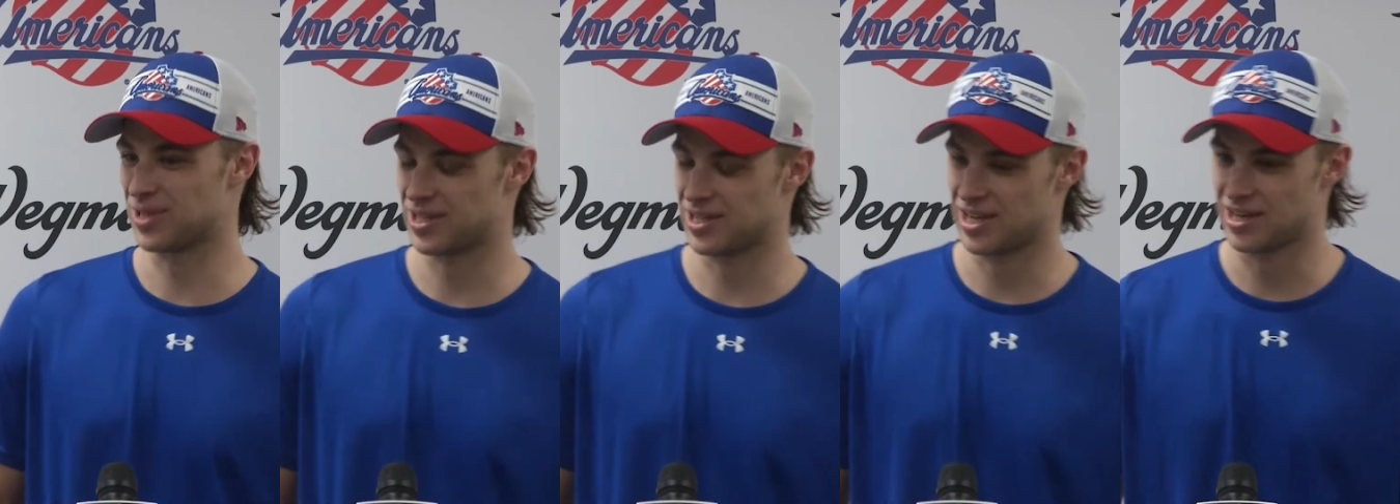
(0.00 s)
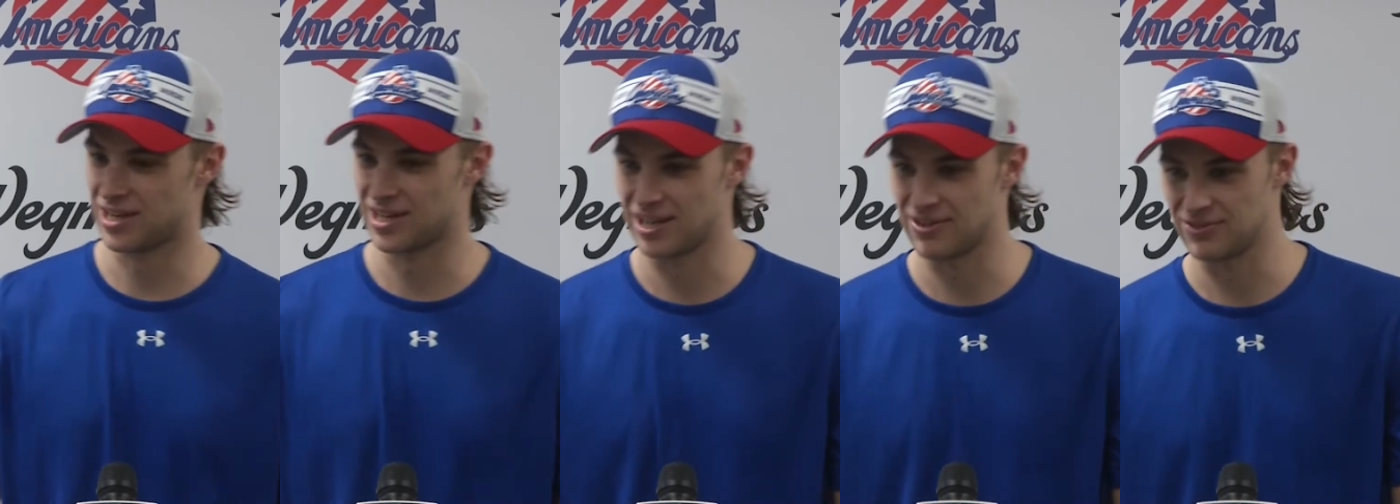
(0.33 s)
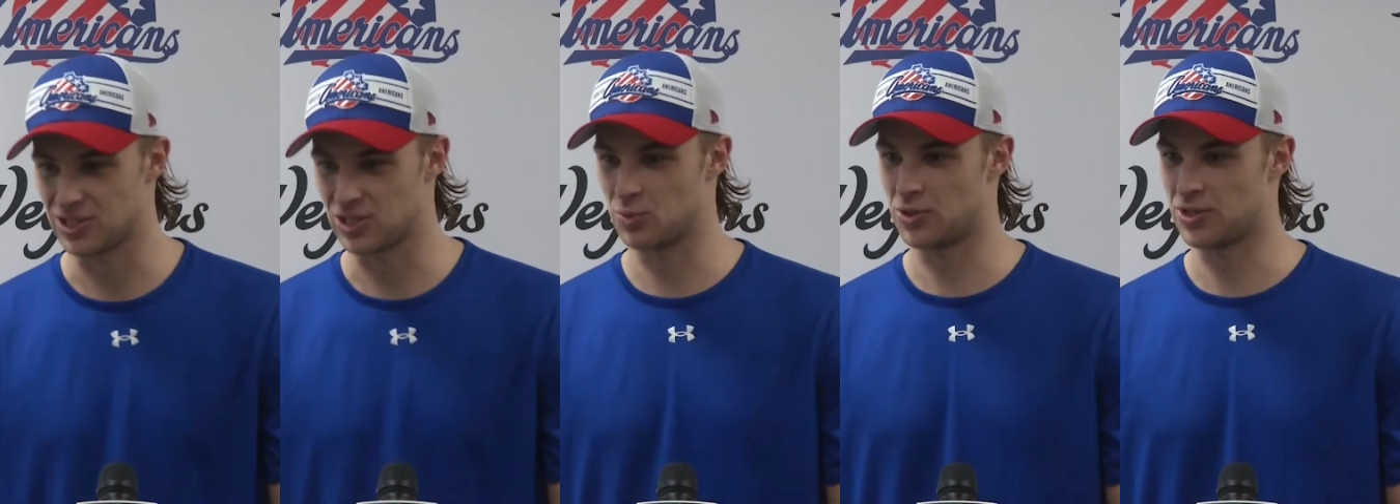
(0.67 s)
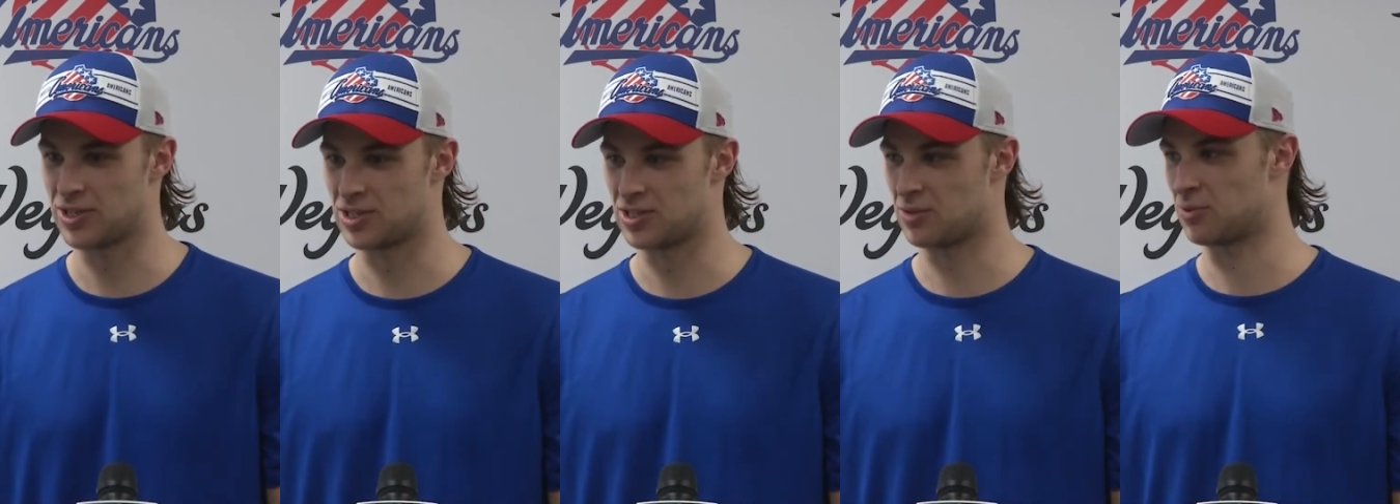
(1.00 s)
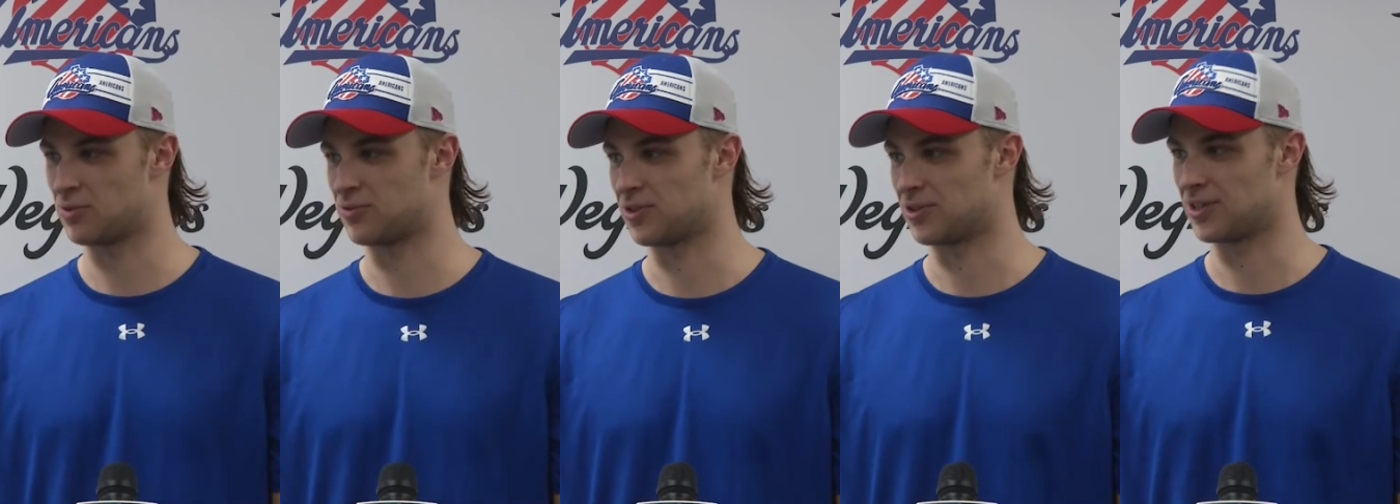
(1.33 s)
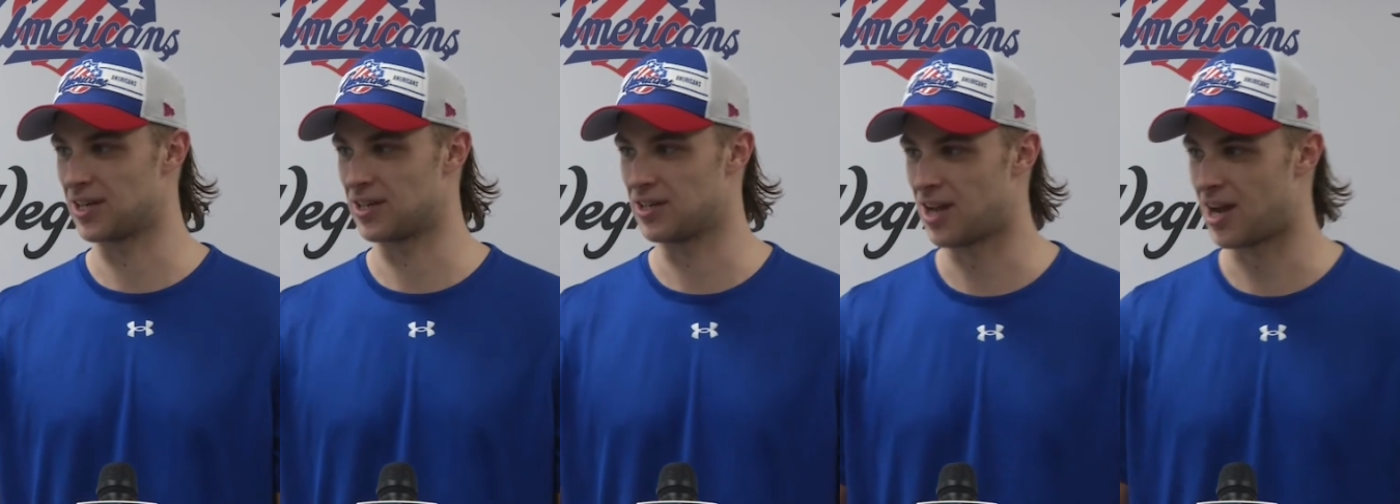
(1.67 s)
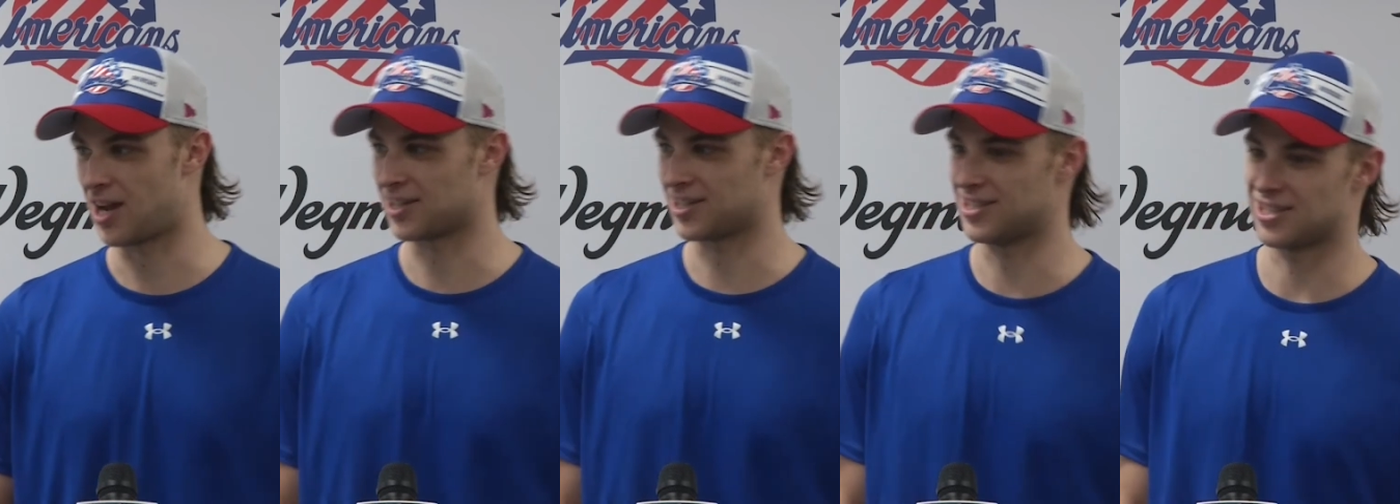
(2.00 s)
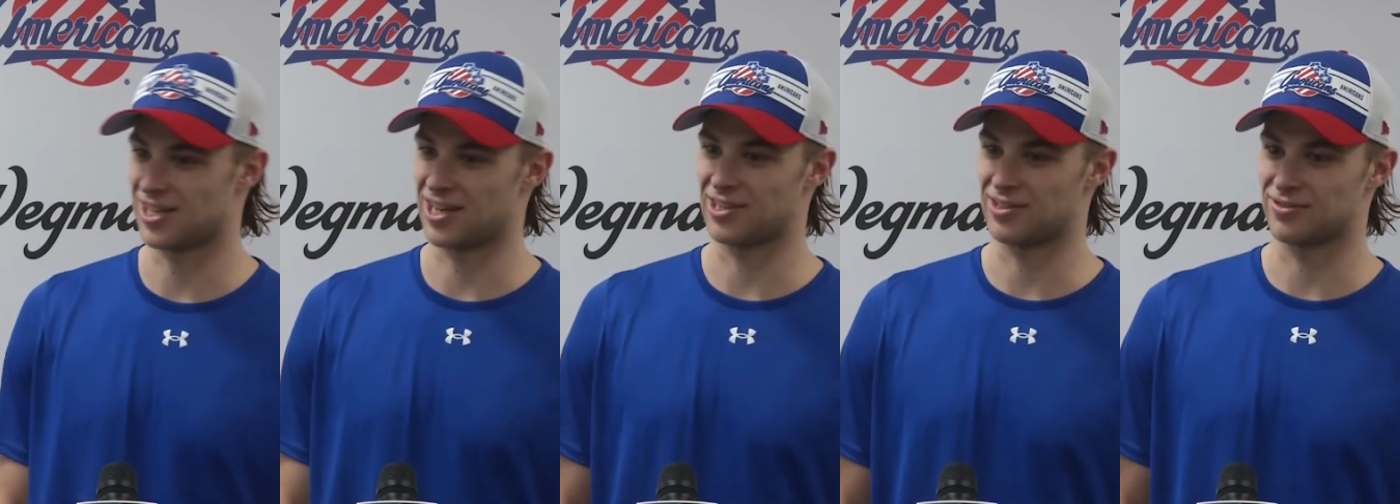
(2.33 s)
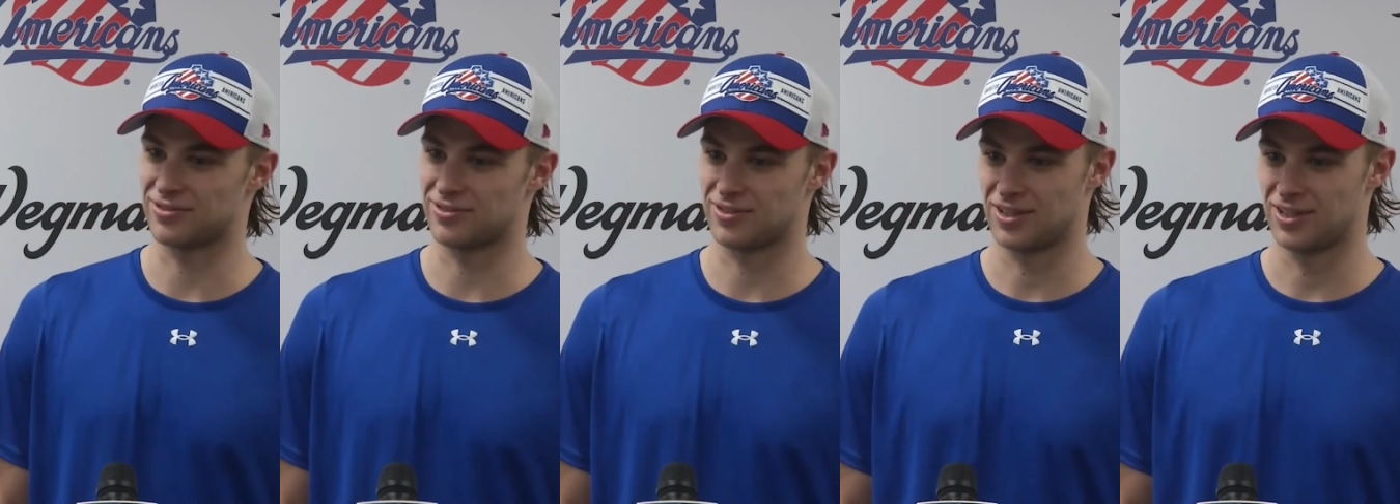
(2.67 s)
but I've experienced it before. Hockey's kind of,